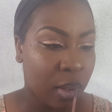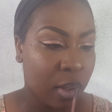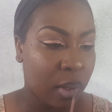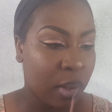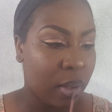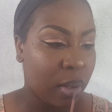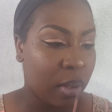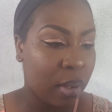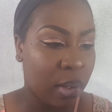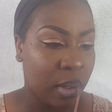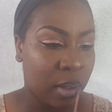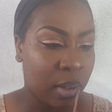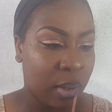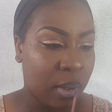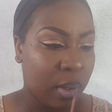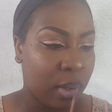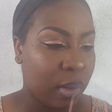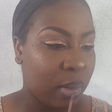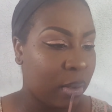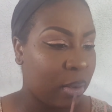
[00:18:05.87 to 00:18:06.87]

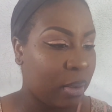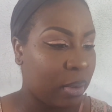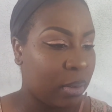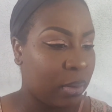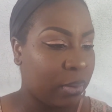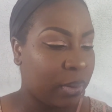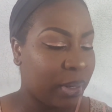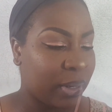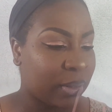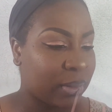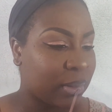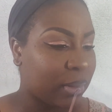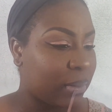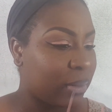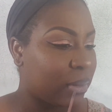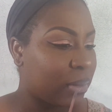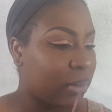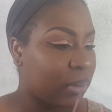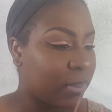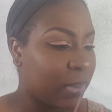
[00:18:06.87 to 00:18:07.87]
Oh, when I say
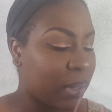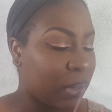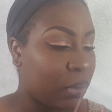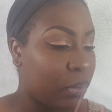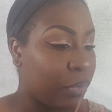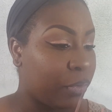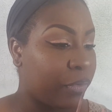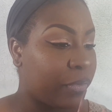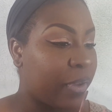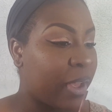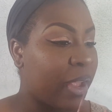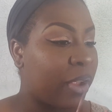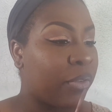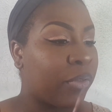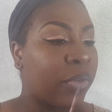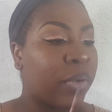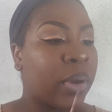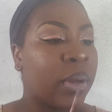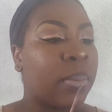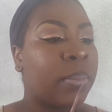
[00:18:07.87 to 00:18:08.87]
this is my new
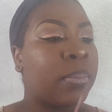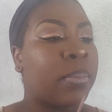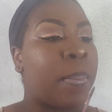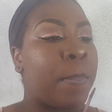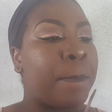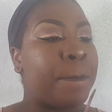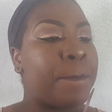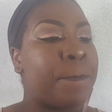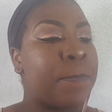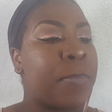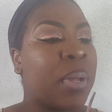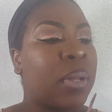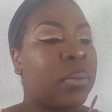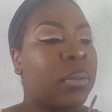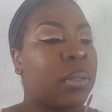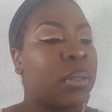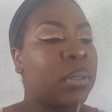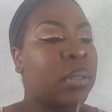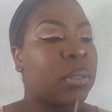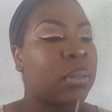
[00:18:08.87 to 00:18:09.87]
favorite,
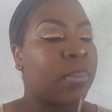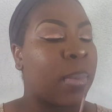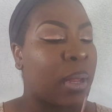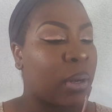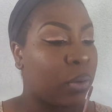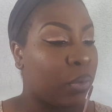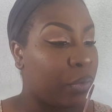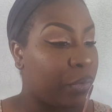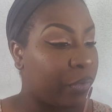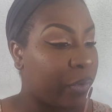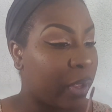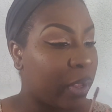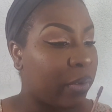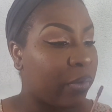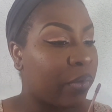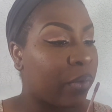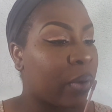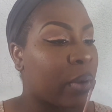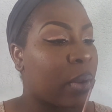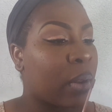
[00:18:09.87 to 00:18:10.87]
this is my new
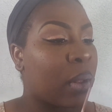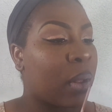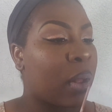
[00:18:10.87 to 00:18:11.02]
favorite.